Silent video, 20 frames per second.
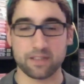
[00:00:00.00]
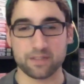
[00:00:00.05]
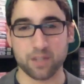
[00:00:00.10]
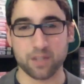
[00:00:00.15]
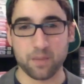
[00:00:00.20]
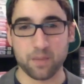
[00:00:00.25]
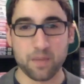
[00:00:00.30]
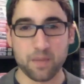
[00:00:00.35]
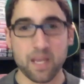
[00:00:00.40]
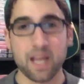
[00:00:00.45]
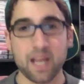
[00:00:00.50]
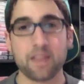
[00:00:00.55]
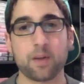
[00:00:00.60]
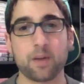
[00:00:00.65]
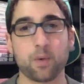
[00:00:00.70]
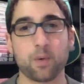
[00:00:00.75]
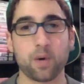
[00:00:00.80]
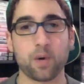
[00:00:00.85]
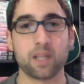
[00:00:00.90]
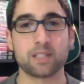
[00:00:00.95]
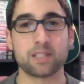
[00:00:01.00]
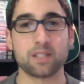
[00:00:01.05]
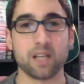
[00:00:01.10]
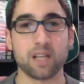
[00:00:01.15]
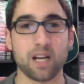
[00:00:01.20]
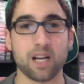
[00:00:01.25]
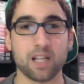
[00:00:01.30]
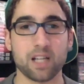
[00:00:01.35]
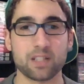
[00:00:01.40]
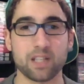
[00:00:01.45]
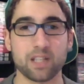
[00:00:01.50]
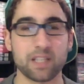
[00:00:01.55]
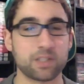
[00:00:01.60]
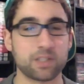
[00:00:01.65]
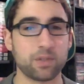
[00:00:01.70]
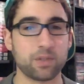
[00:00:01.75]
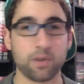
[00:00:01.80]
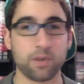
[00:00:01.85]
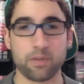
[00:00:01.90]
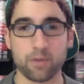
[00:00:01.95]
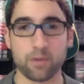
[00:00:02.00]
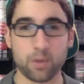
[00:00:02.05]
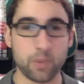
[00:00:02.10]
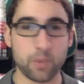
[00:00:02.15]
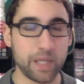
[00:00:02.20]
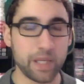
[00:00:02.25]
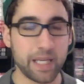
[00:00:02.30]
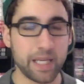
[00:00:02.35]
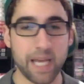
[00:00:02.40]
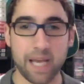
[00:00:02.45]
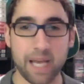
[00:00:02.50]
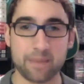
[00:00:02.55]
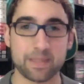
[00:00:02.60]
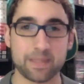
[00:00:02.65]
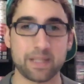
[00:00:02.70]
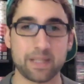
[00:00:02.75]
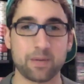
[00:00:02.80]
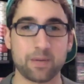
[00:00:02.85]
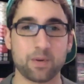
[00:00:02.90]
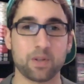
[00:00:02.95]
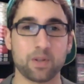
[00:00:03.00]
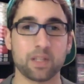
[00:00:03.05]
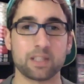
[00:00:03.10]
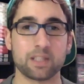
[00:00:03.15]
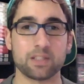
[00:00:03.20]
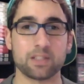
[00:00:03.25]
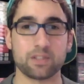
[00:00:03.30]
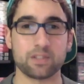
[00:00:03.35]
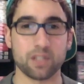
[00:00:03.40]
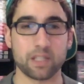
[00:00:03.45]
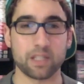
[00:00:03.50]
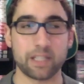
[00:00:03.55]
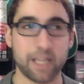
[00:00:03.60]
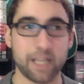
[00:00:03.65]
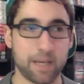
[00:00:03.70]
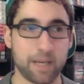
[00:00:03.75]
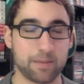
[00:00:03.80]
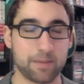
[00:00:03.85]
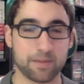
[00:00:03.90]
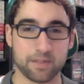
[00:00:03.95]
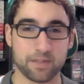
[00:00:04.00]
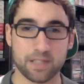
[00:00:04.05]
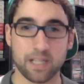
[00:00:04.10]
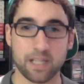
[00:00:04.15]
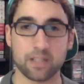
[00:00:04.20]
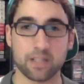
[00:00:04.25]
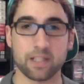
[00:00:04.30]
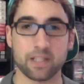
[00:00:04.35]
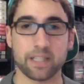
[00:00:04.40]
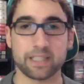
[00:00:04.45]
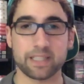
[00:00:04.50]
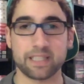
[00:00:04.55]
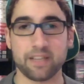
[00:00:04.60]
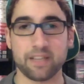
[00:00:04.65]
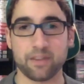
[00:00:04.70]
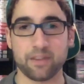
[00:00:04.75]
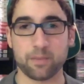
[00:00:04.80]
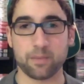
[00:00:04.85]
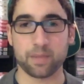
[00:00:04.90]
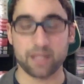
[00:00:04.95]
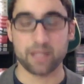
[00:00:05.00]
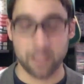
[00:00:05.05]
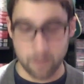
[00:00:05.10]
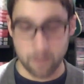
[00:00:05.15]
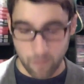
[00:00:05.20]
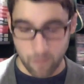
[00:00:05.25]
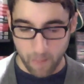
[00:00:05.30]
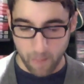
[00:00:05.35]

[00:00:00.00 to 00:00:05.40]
So there was like 2 or 3 Wii games, and they were all like the junk games for $1.97. But then